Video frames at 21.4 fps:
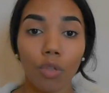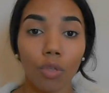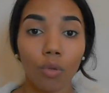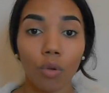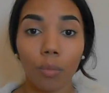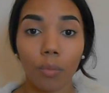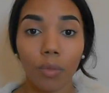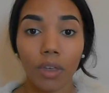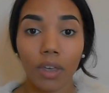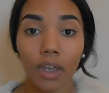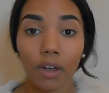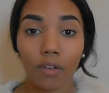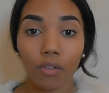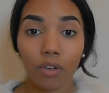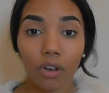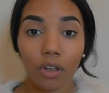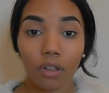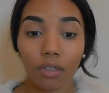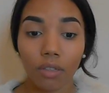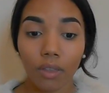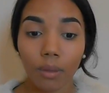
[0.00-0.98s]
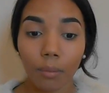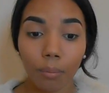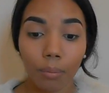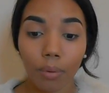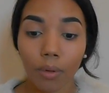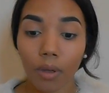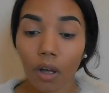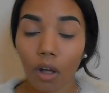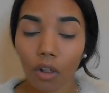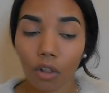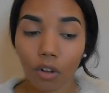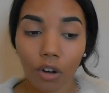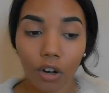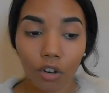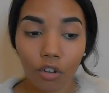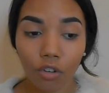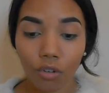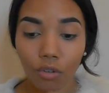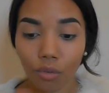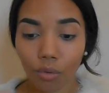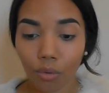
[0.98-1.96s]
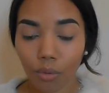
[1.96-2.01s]
with normally every lip color I
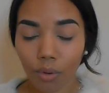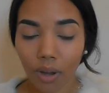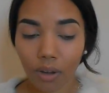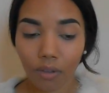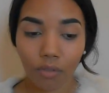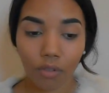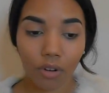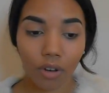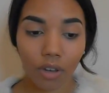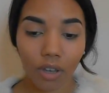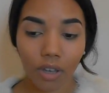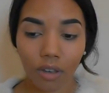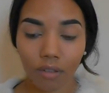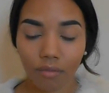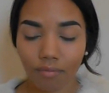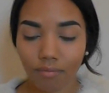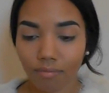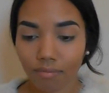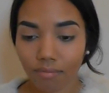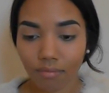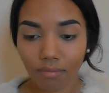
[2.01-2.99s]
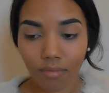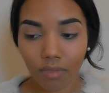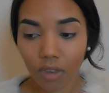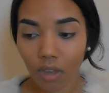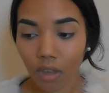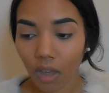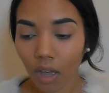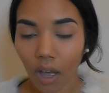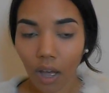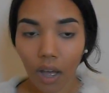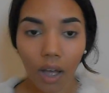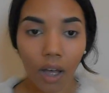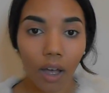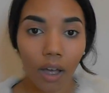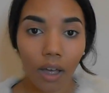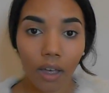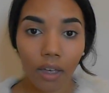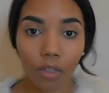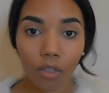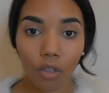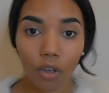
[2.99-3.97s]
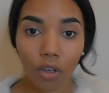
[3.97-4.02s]
do, every
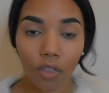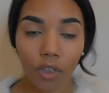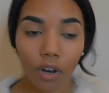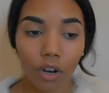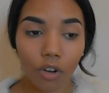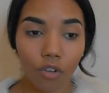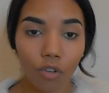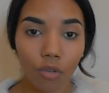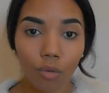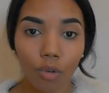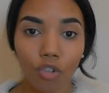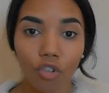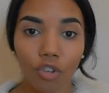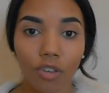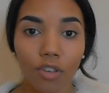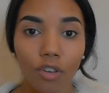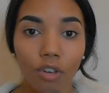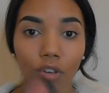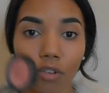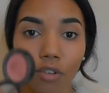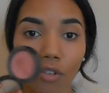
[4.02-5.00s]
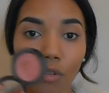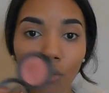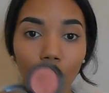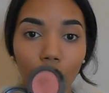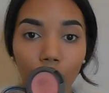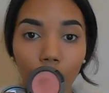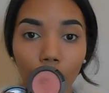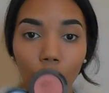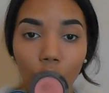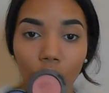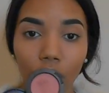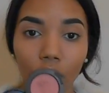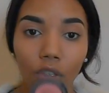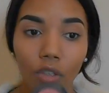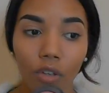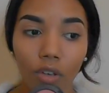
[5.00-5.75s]
eye look that I do. It just suits most of the